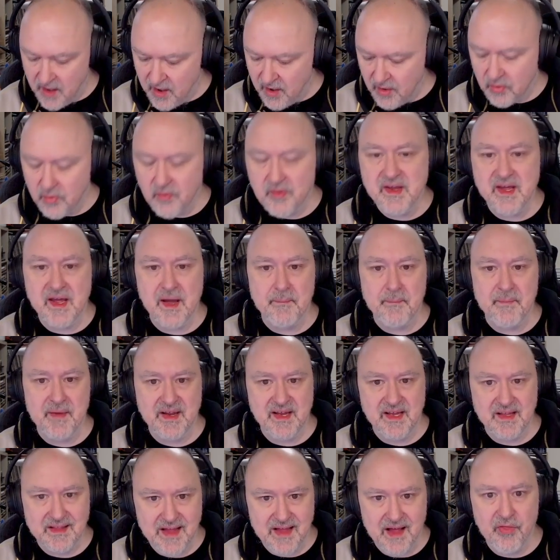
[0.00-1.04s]
Looking up,
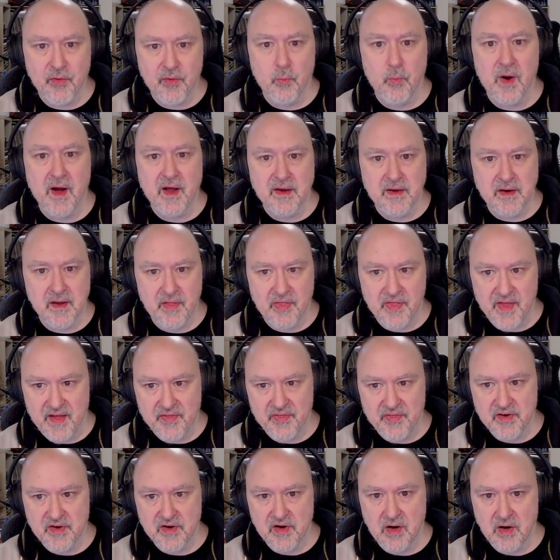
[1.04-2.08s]
making that the one,
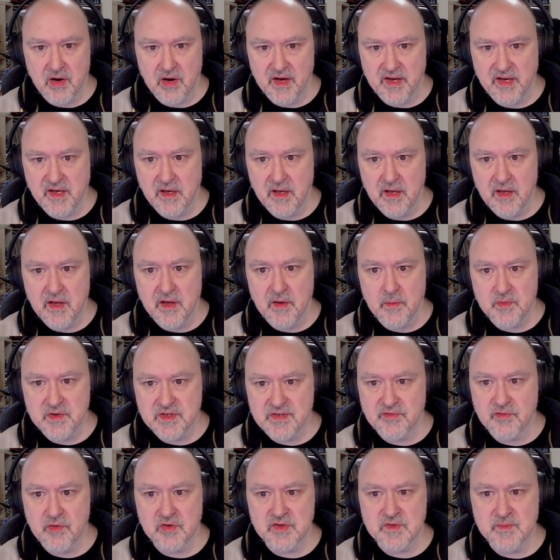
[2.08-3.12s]
that the nine, which
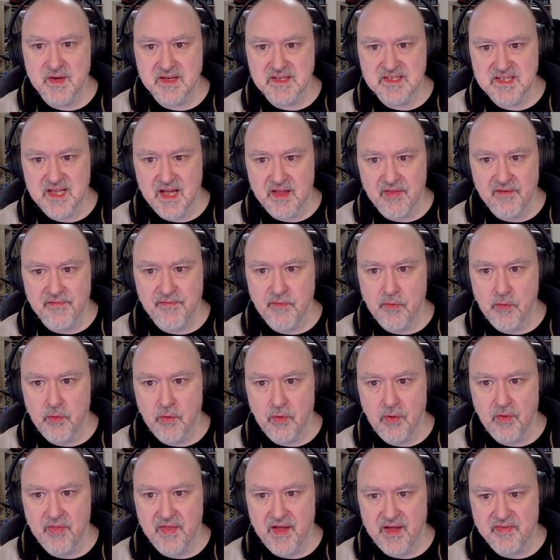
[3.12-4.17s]
of course makes that the
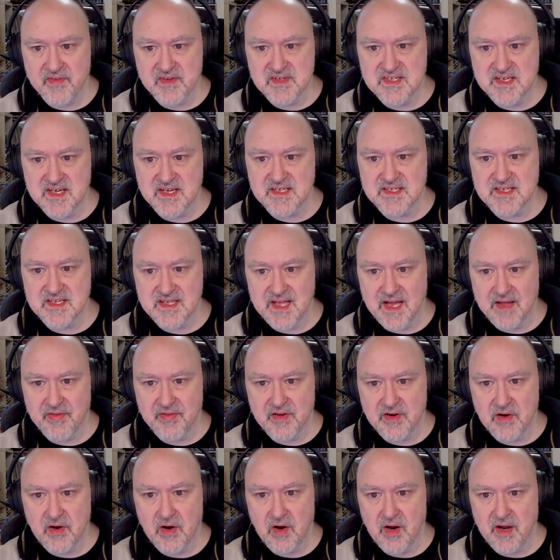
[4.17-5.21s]
four, that the six, that
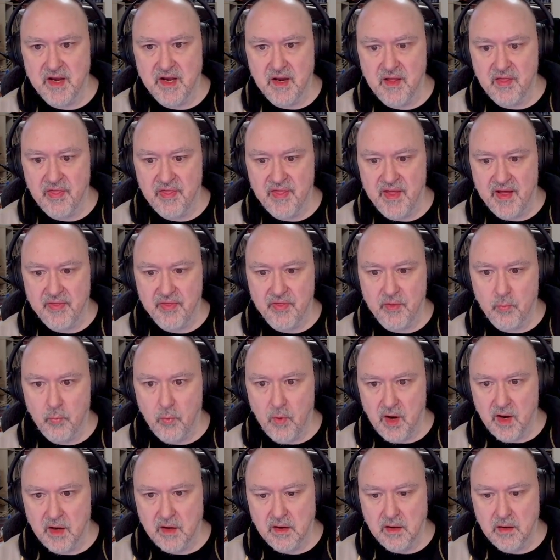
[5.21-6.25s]
the nine, that the
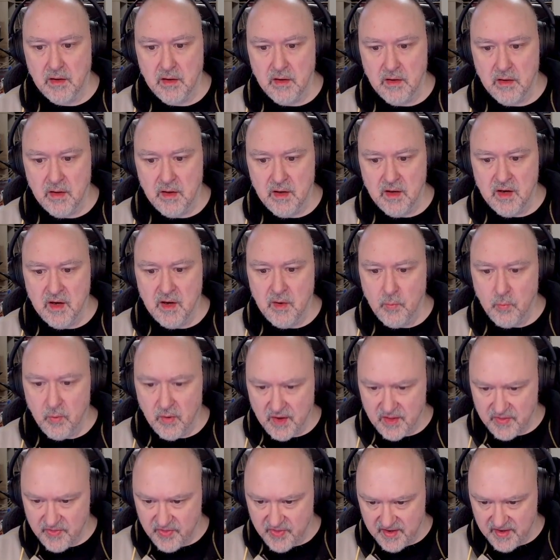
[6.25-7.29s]
one.
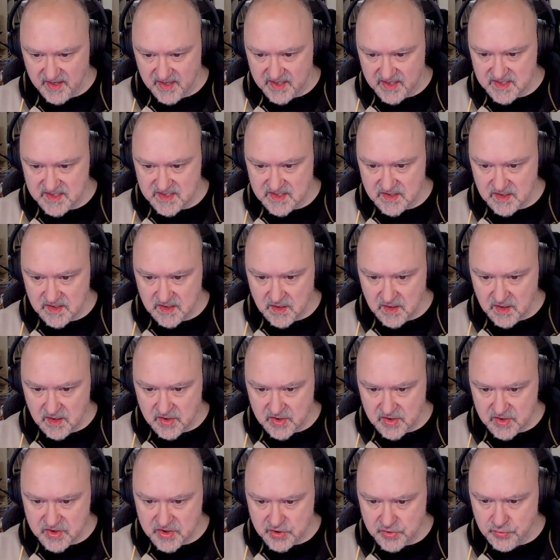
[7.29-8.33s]
What are these?
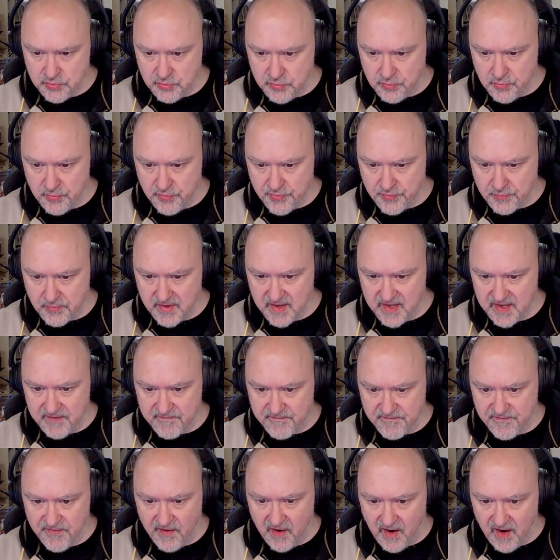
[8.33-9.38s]
Two, three,
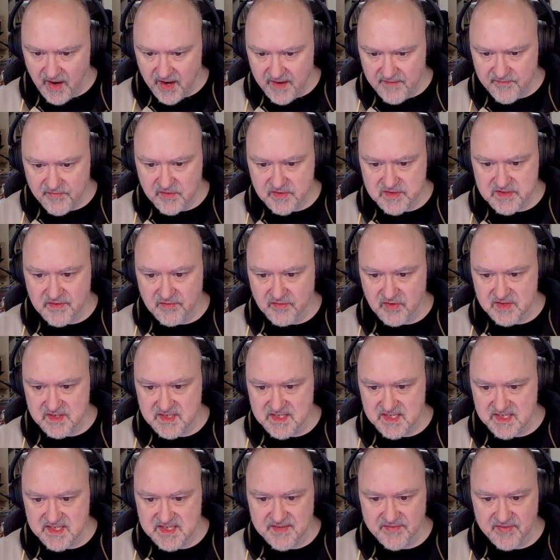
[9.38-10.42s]
five, because I've got
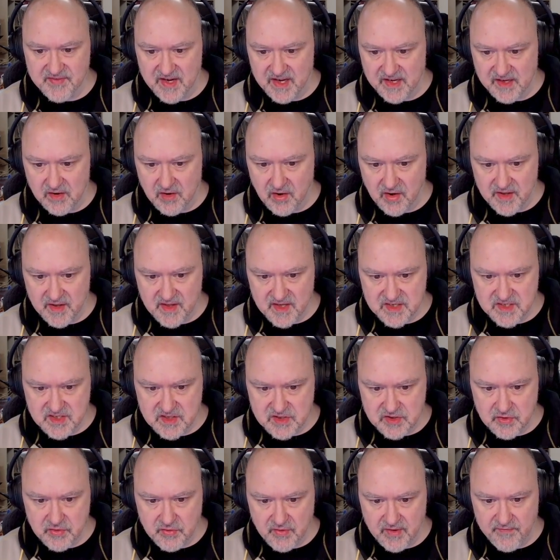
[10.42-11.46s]
six, seven, eight, nine. These are
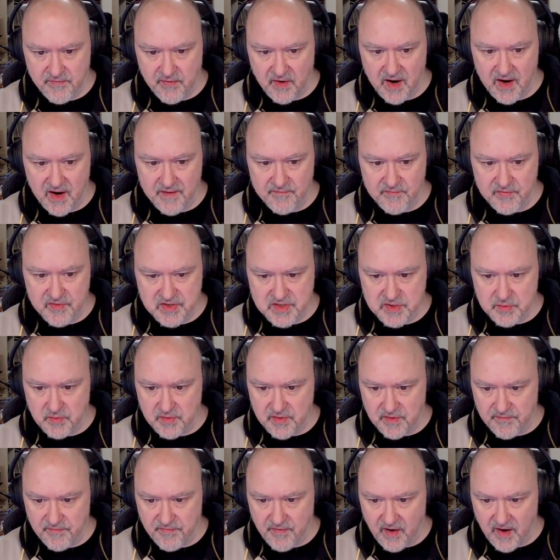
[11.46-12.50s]
two, three, five. The two
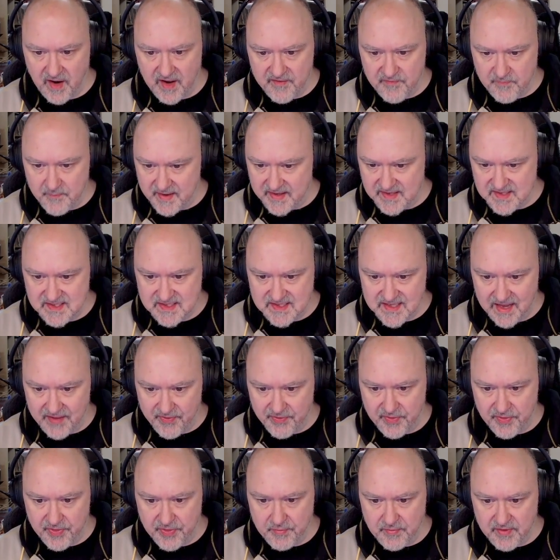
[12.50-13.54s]
and the five makes
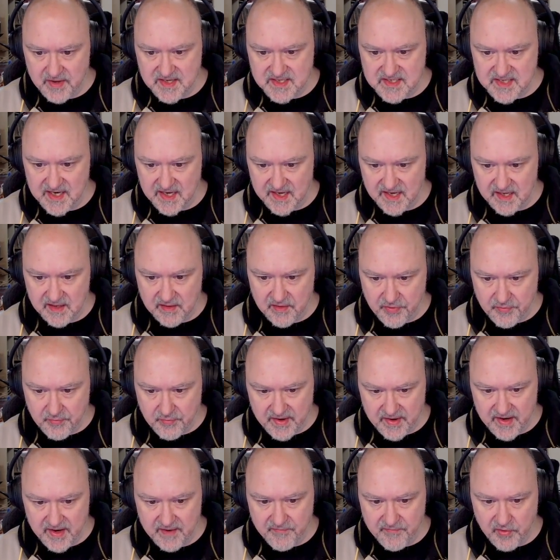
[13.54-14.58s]
that the three, taking the
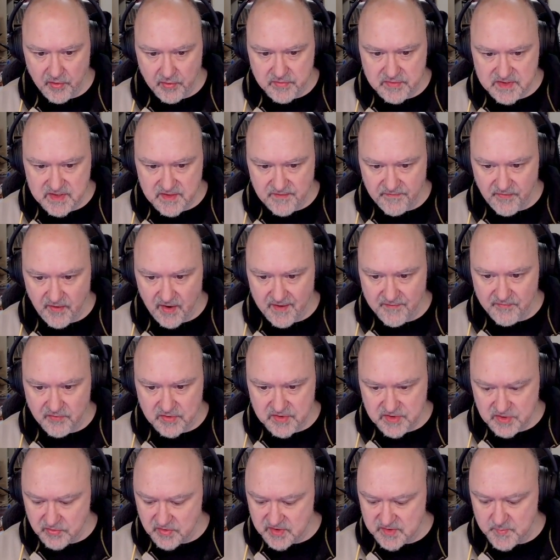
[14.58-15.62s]
three out of those. The five
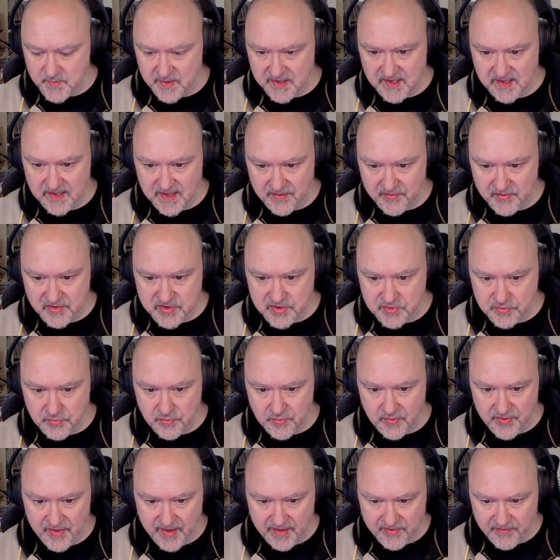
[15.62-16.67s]
looks across, making that the two,
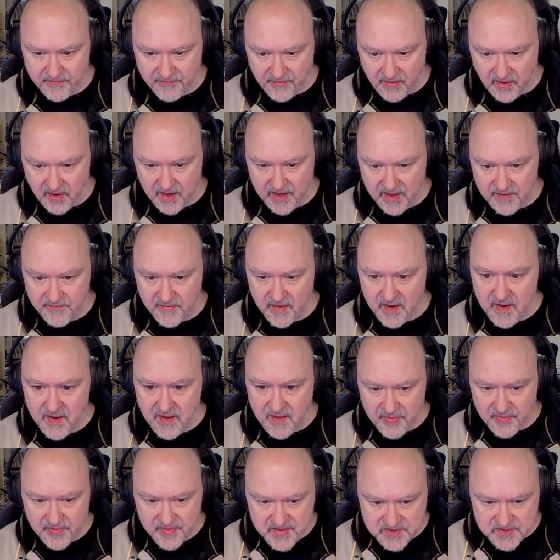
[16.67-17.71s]
that the five.
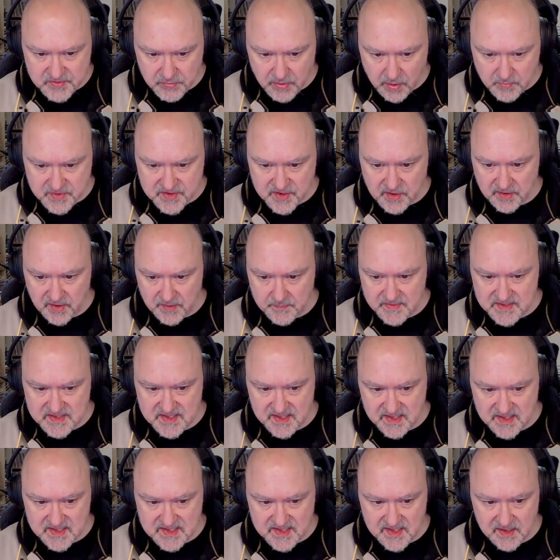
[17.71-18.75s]
This row is only
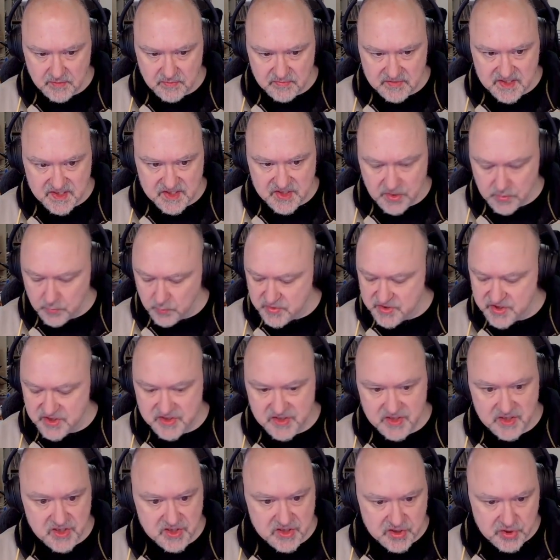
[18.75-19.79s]
missing a single digit, which
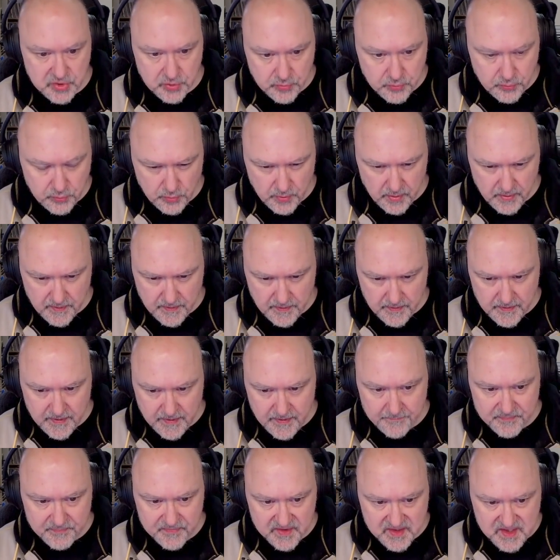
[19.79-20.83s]
is the two.
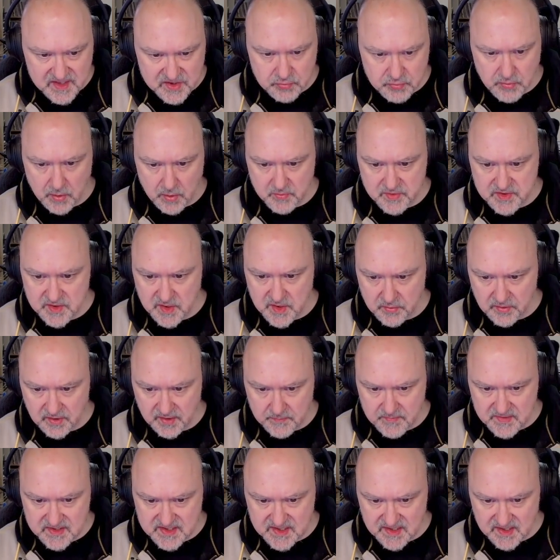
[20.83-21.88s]
This row is
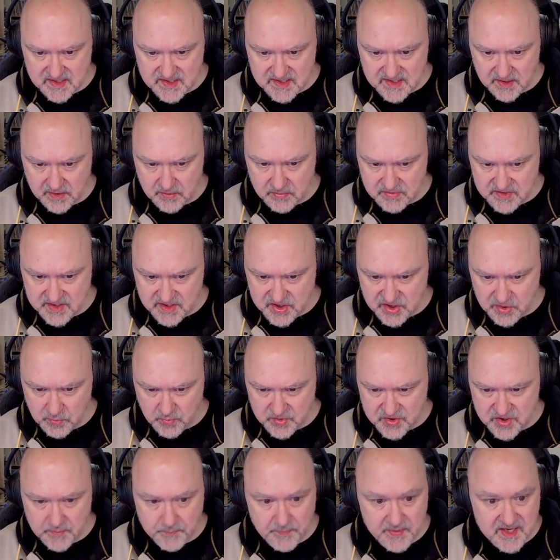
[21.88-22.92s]
only missing a single digit,
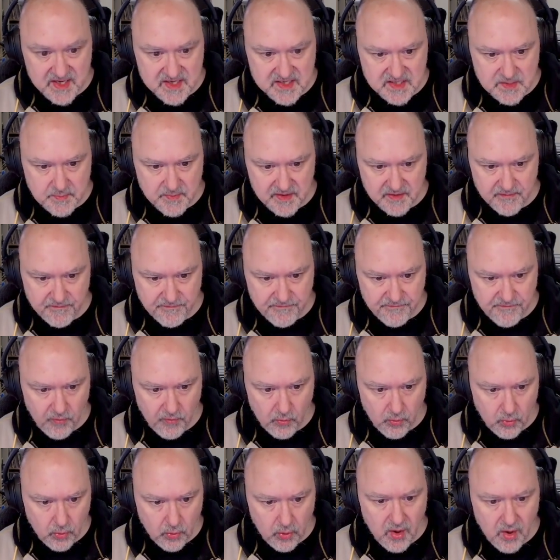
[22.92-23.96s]
which appears to be the
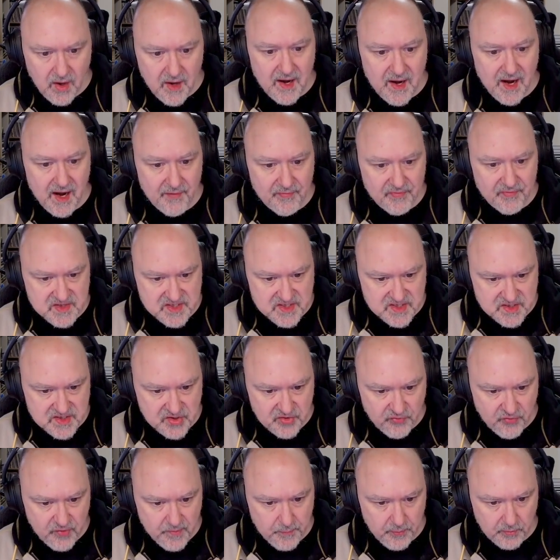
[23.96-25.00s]
four, and this is a
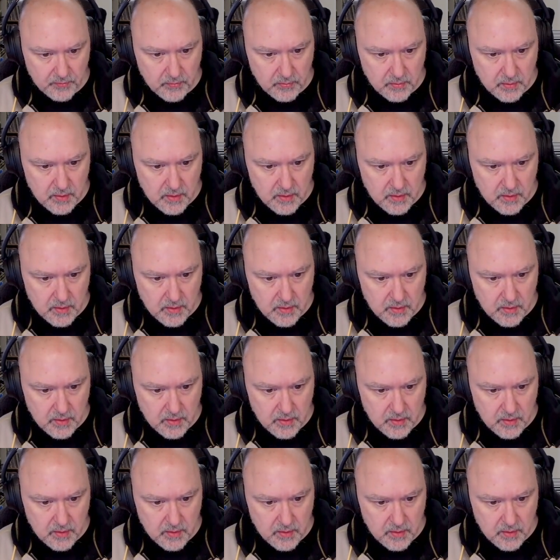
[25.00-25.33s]
triple.